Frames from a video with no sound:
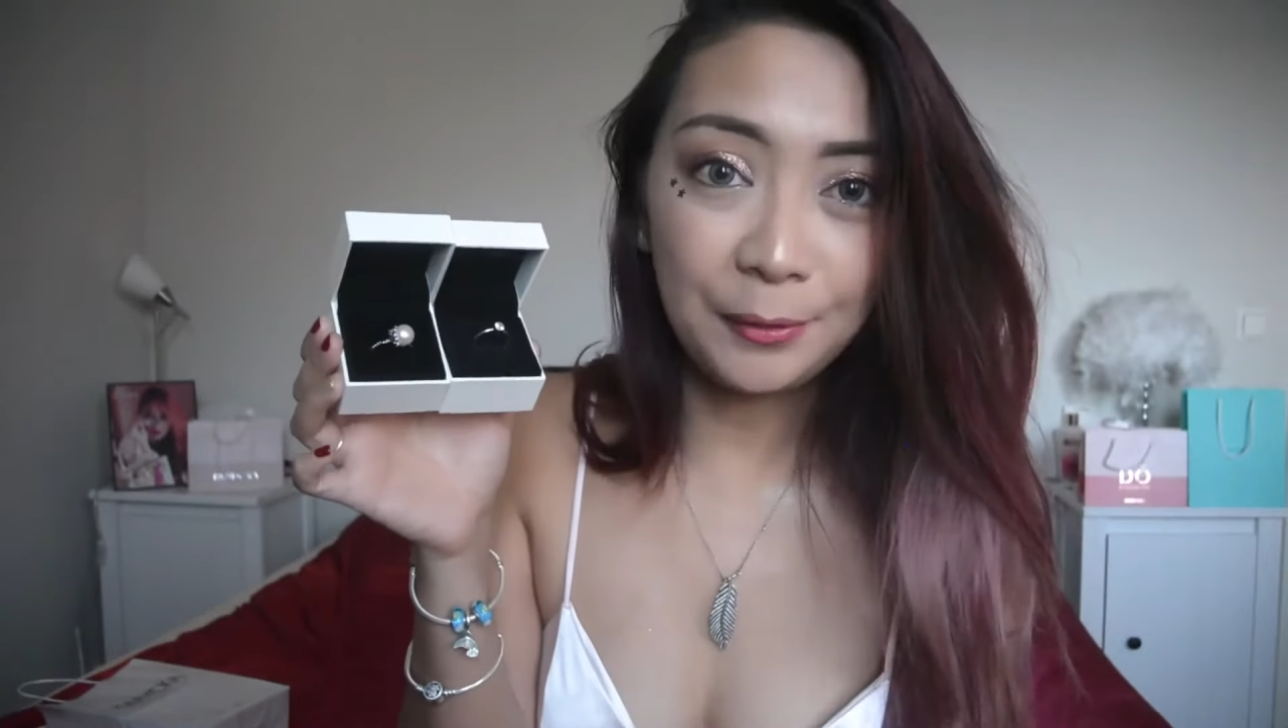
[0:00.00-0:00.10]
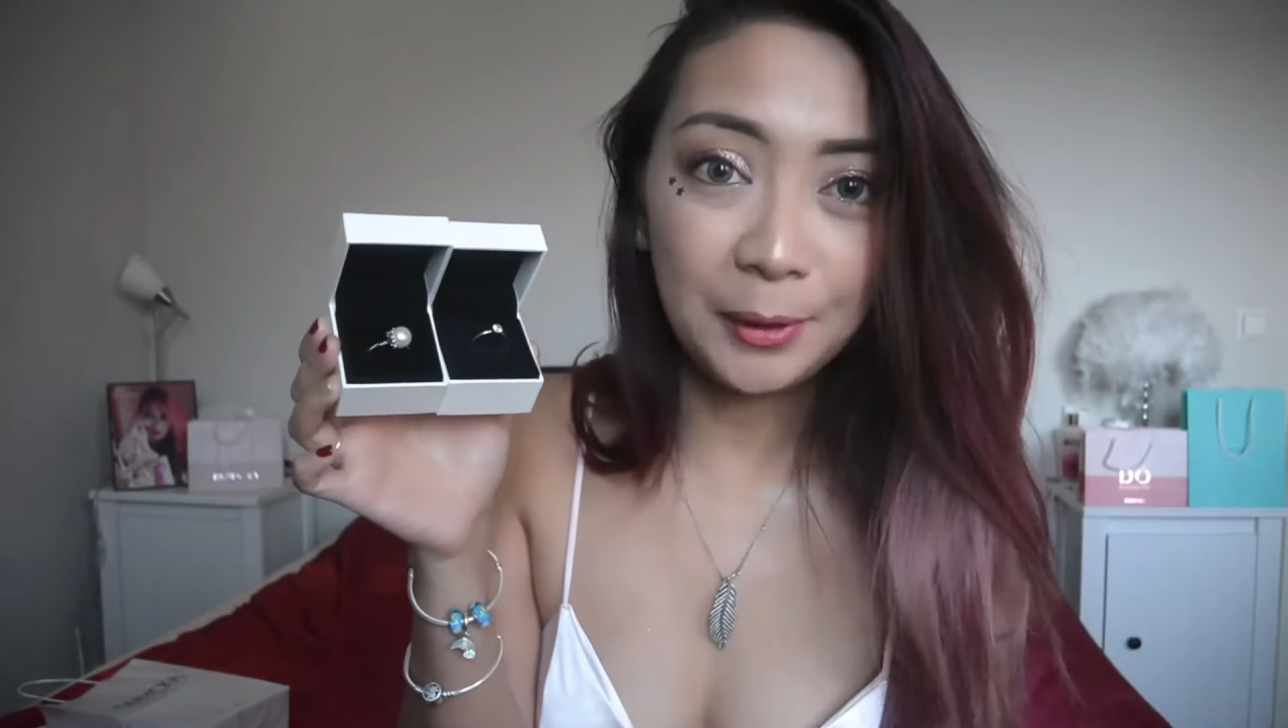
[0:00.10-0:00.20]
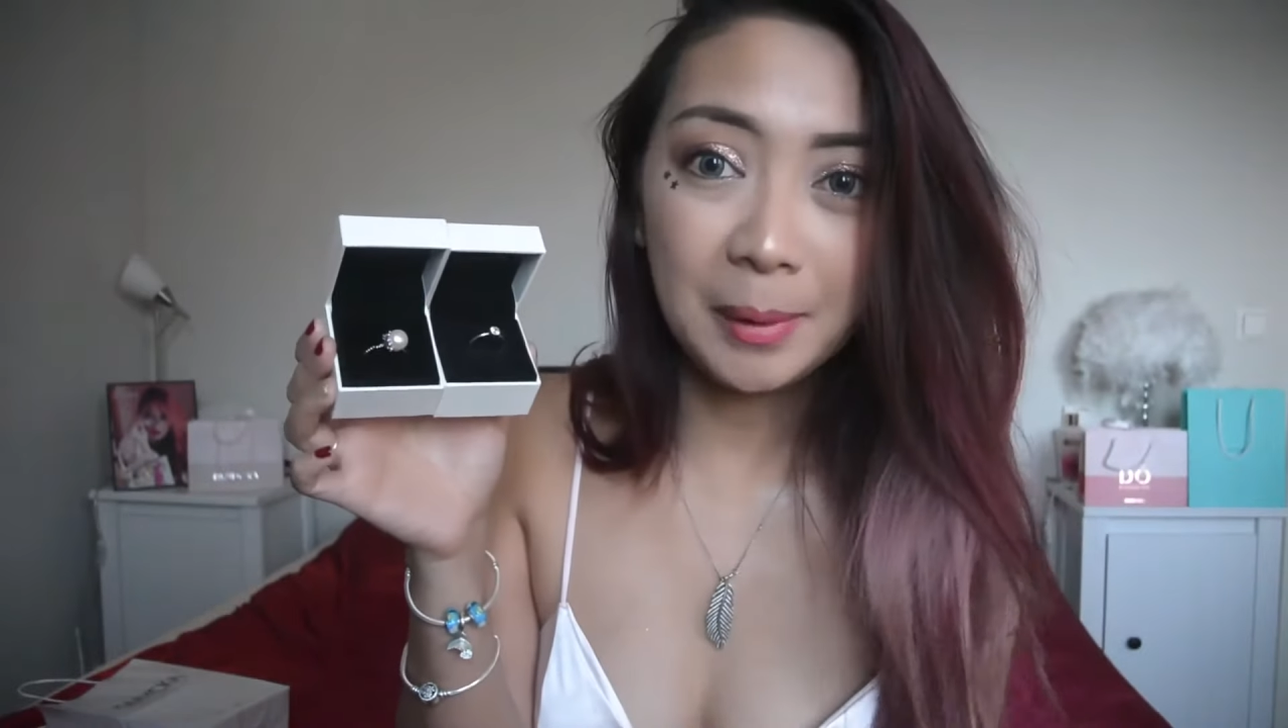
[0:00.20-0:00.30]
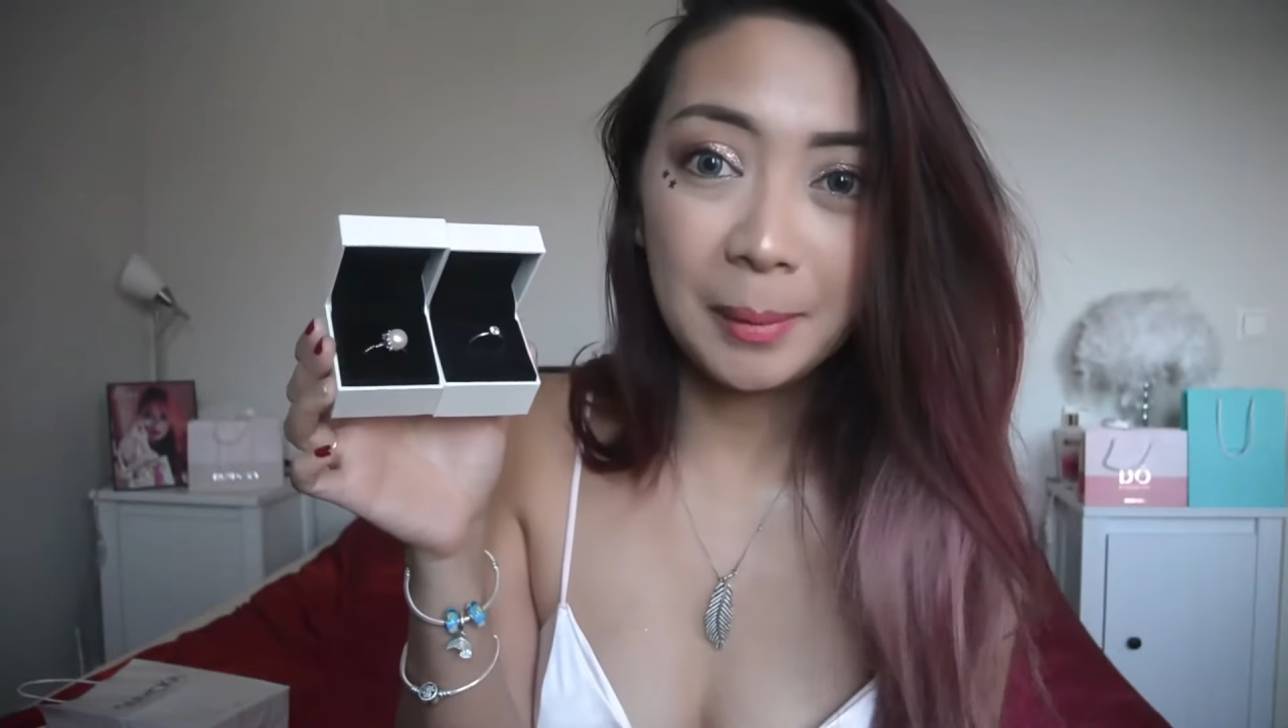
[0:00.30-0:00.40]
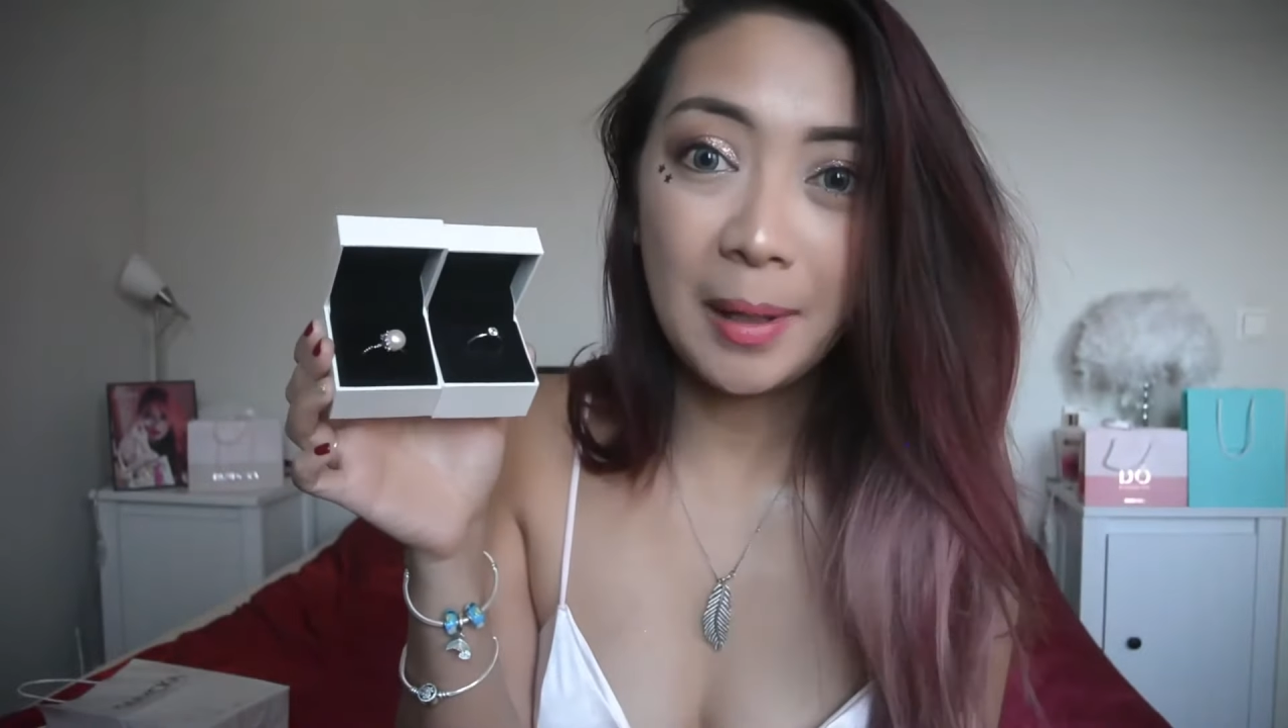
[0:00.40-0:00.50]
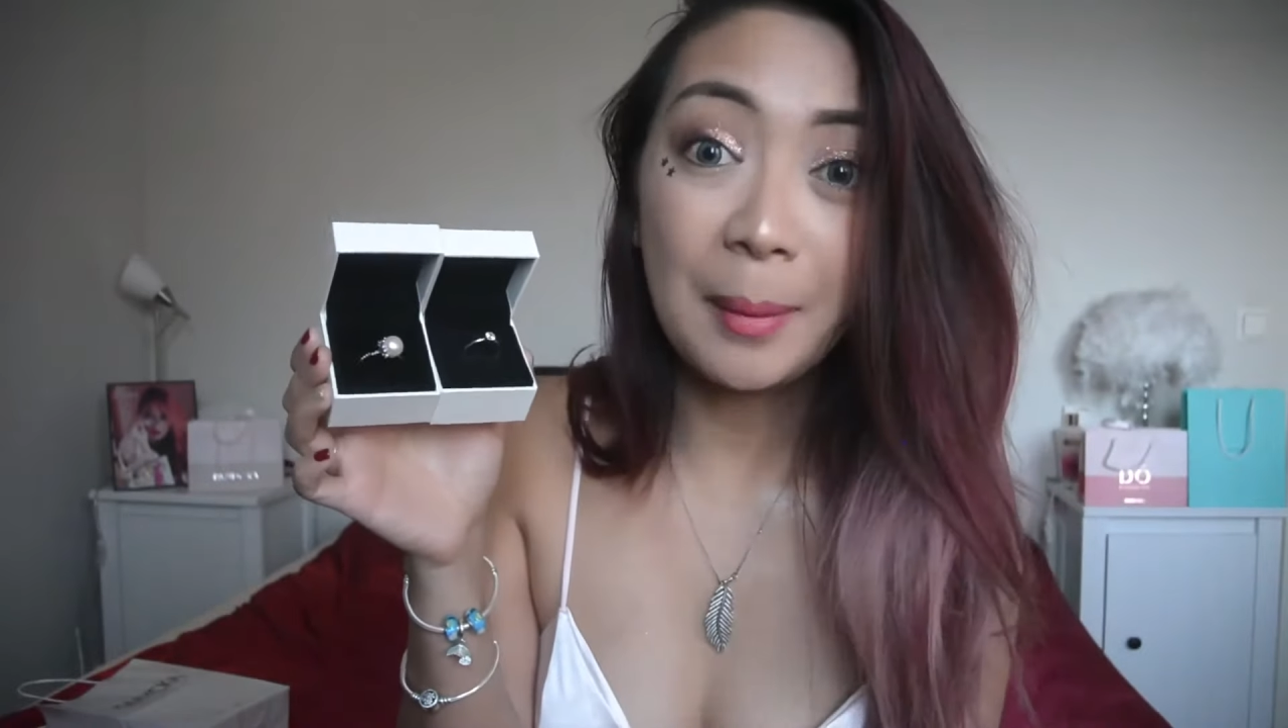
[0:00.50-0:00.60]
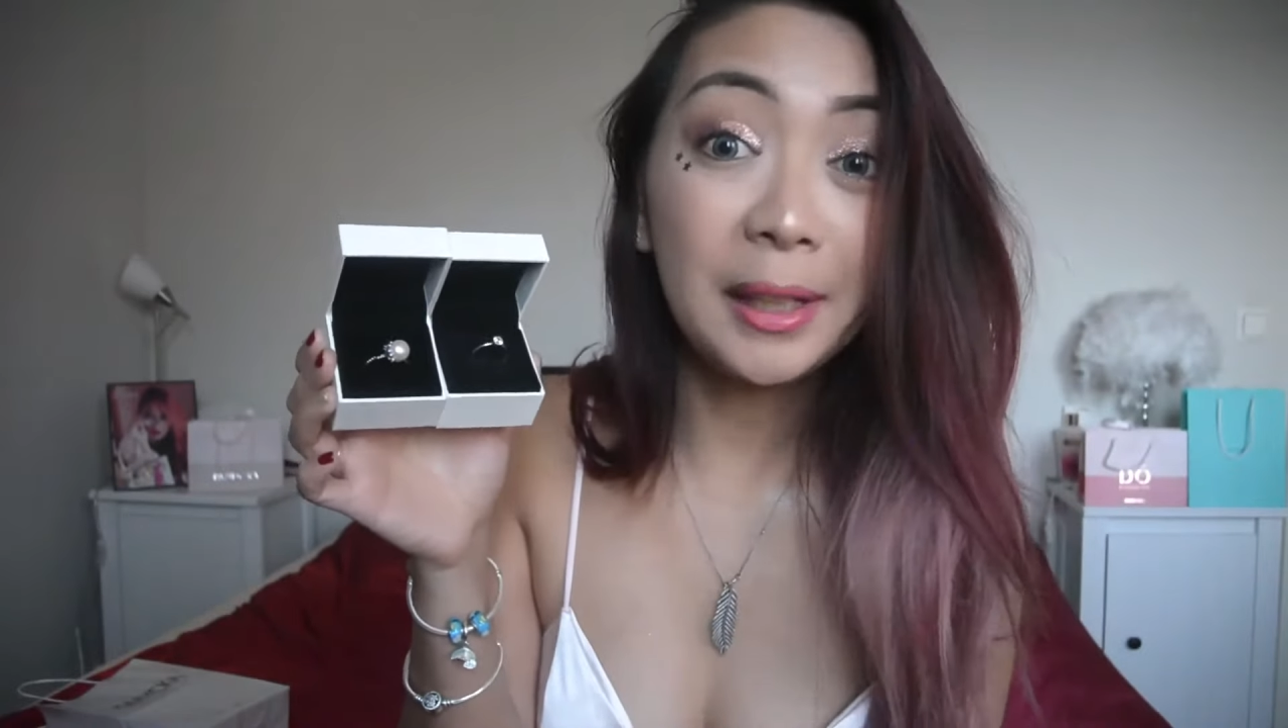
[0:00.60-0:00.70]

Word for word: for my mom.